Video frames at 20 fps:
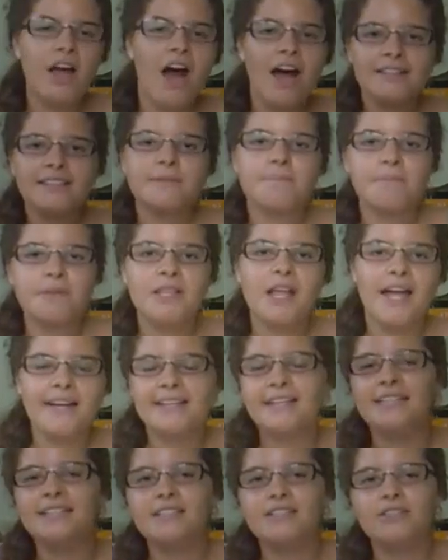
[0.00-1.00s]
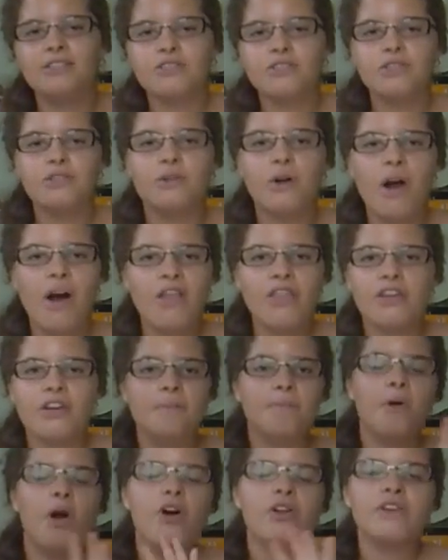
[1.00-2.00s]
not planning to do
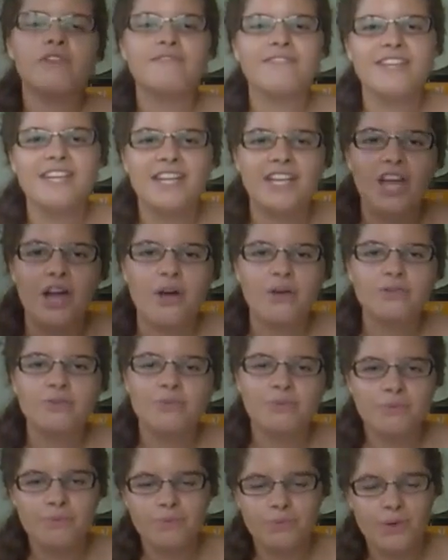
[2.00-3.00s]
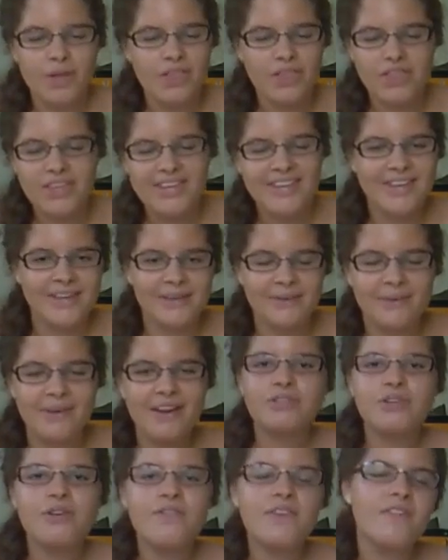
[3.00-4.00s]
other Potter videos with you.
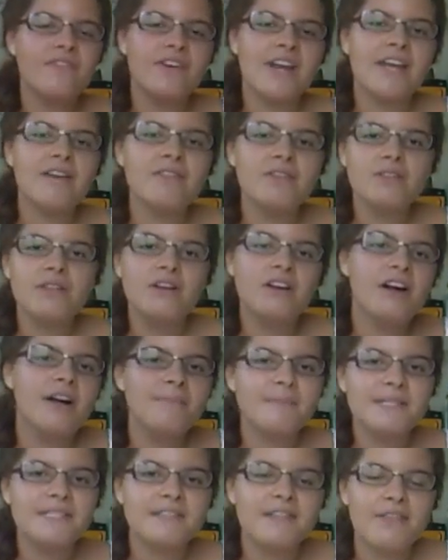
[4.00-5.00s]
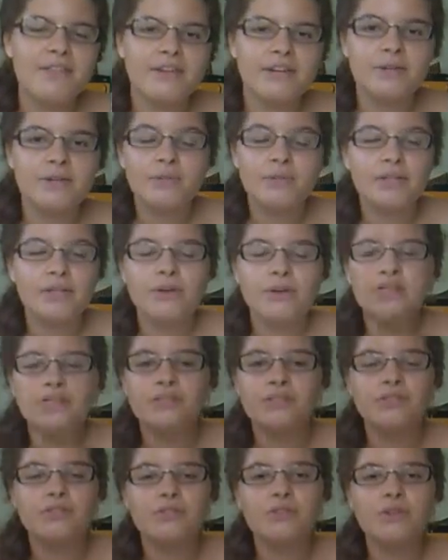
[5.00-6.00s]
You are Ravenclaw, I'm a Slytherin, we're
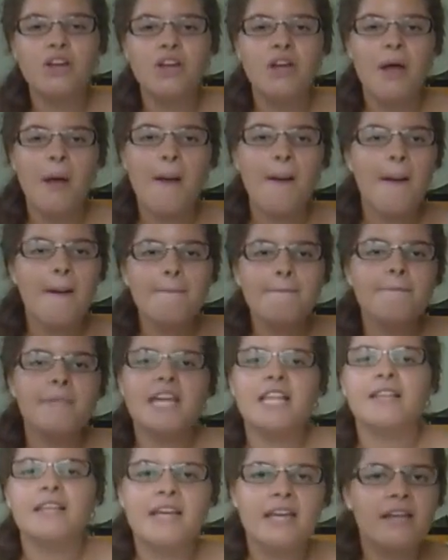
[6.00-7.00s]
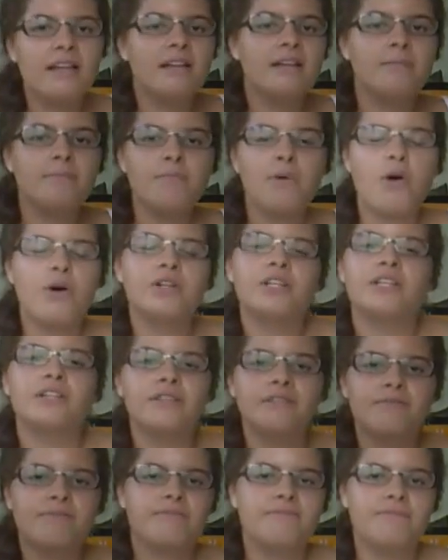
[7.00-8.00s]
going to do million
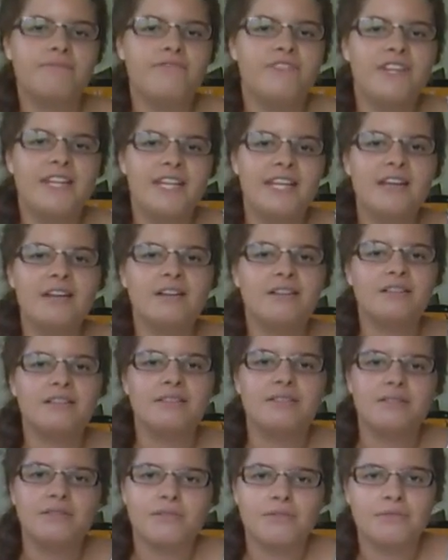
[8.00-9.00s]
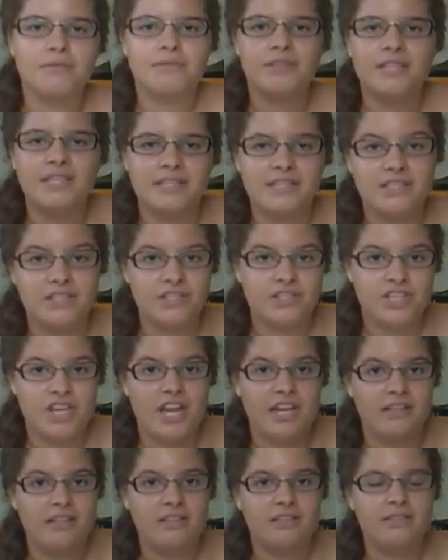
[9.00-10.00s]
Potter videos on this
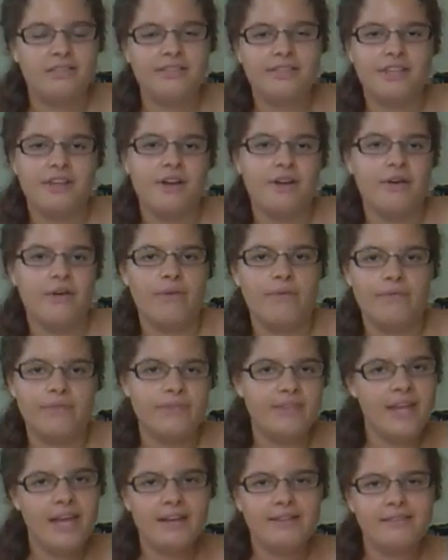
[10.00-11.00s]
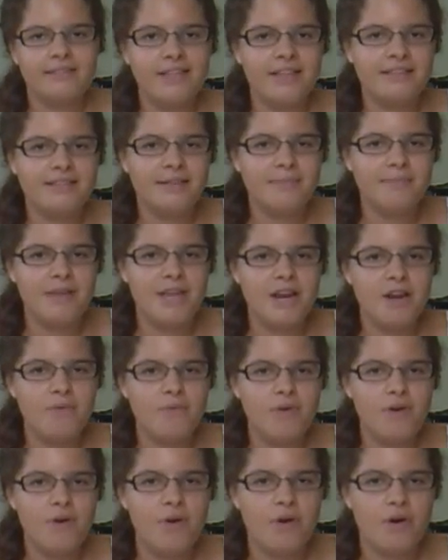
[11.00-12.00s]
channel. So that doesn't
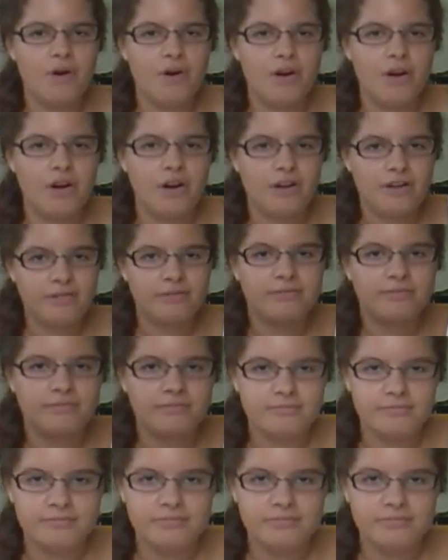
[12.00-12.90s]
mean war.